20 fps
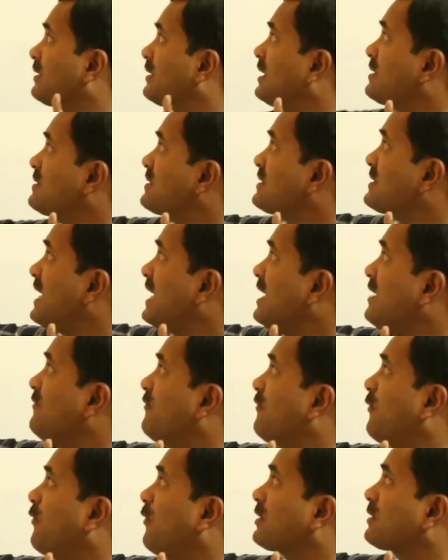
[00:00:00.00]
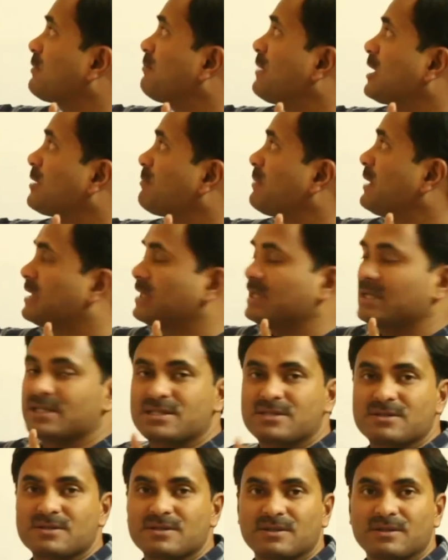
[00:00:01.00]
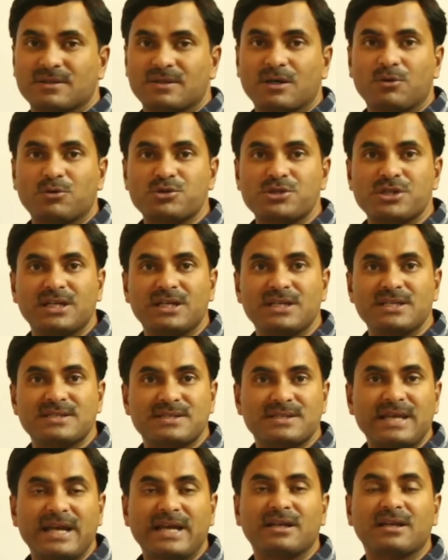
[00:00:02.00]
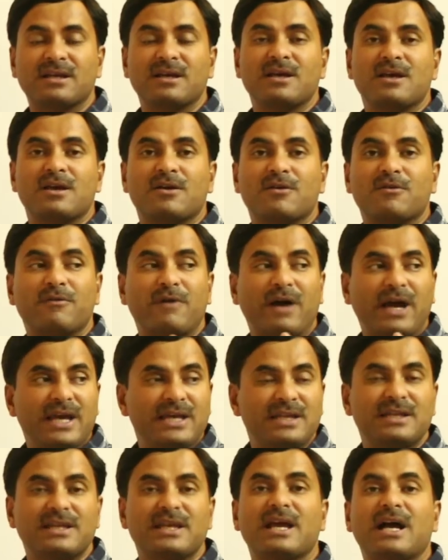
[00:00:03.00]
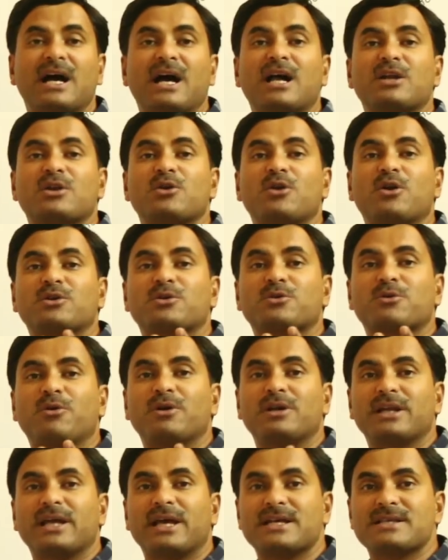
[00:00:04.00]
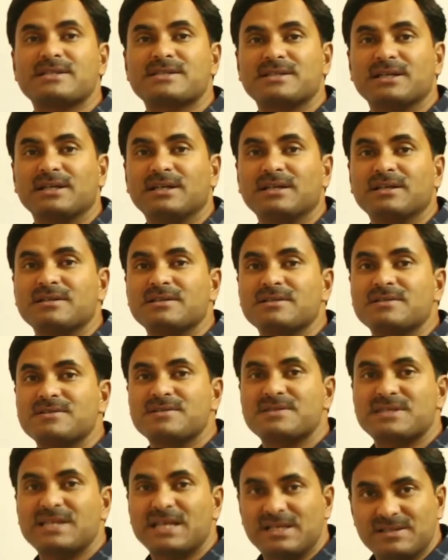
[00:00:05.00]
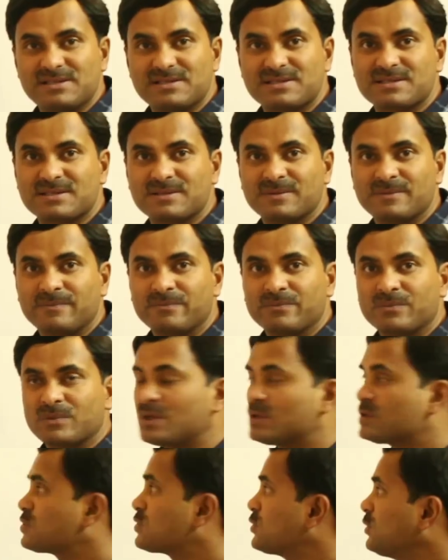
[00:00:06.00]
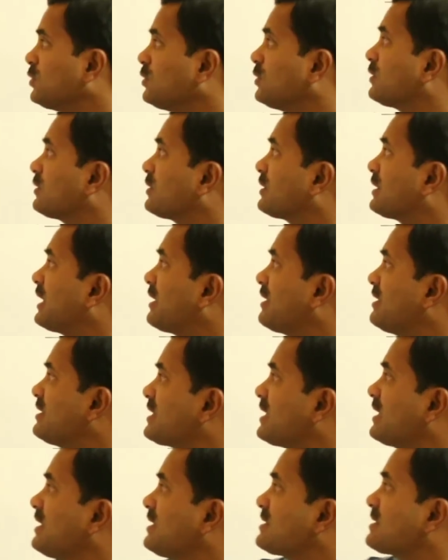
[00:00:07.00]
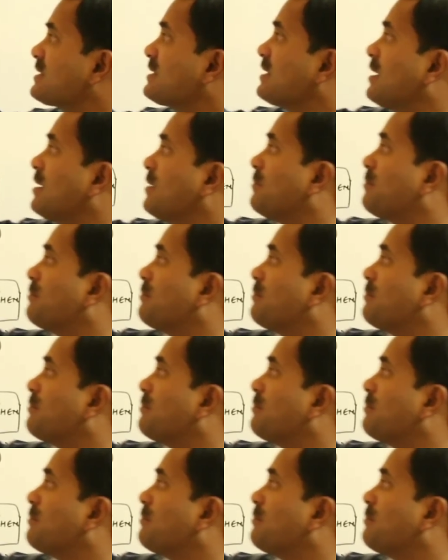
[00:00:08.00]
the cell for the blood platelets. The question is that why they are not called as the cells. So the reason is